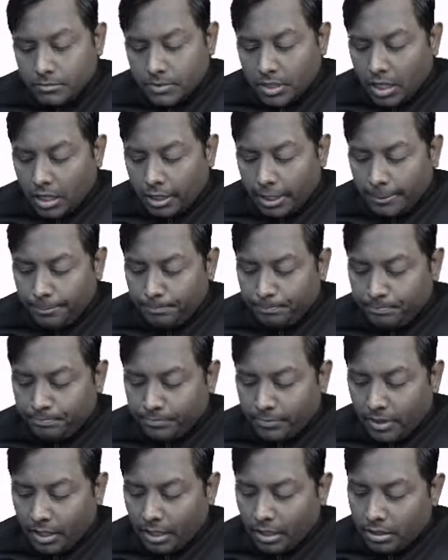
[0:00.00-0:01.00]
Okay.
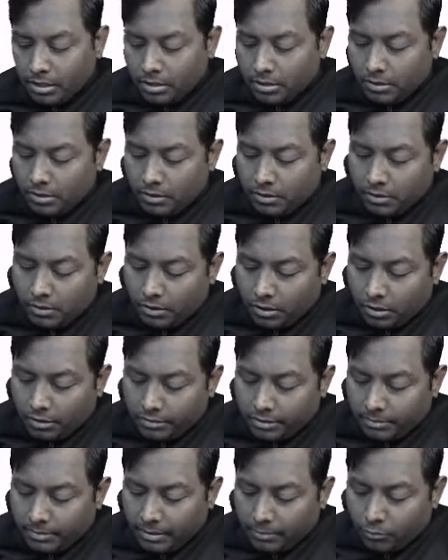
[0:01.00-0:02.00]
All of
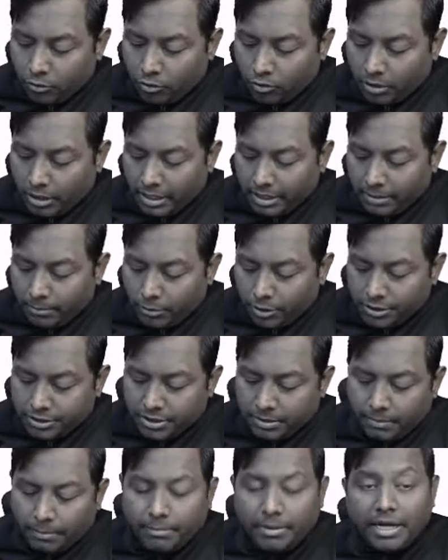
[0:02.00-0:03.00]
them are monoclonal antibodies.
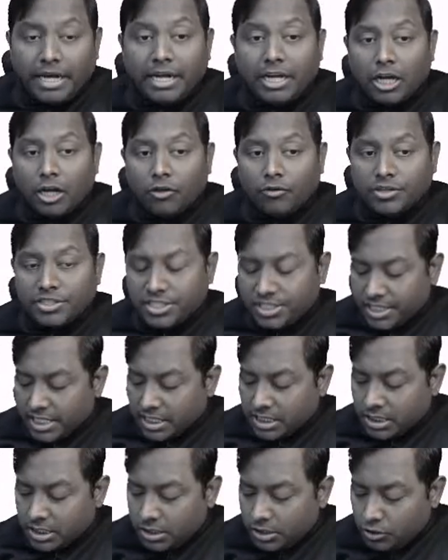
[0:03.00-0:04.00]
Remember interleukin
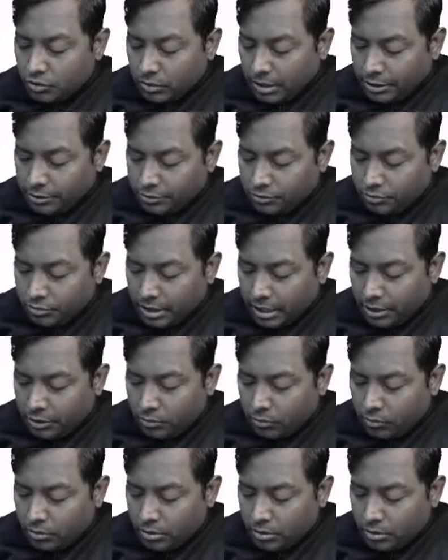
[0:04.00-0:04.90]
6. So I used to tell you